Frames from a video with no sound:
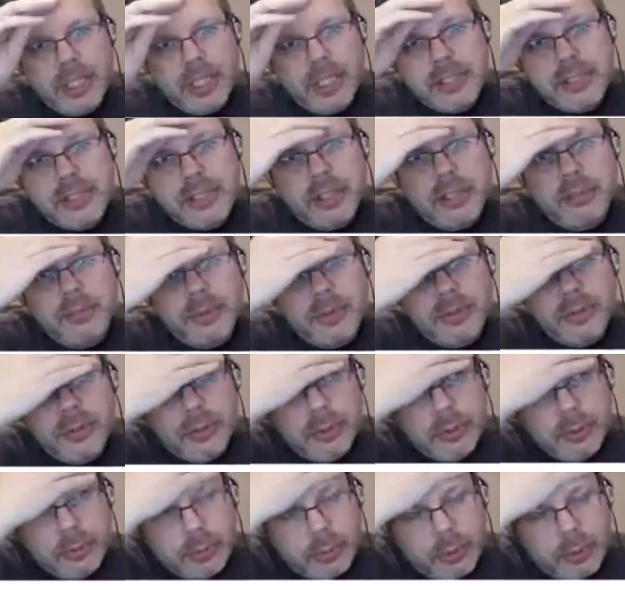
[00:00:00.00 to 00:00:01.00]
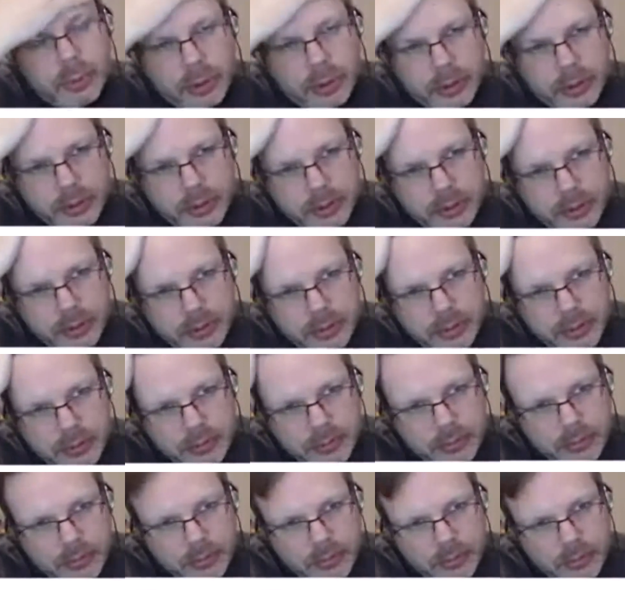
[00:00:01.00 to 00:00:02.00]
So let's start with you, Rook.
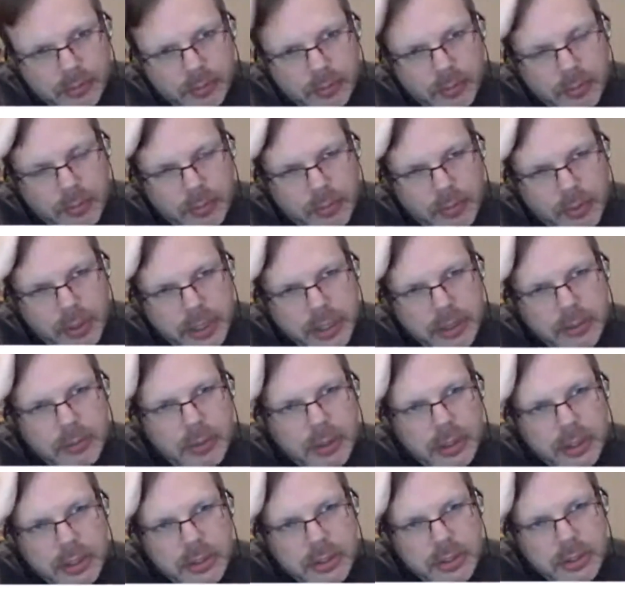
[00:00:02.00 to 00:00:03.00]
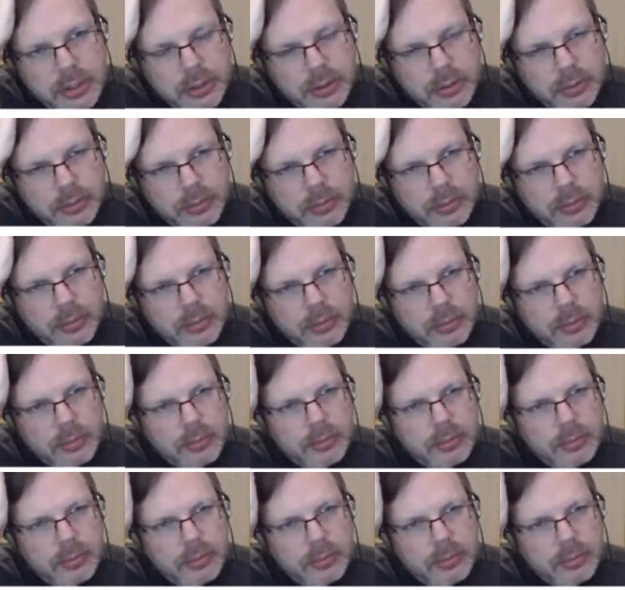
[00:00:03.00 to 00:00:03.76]
What do you want to do?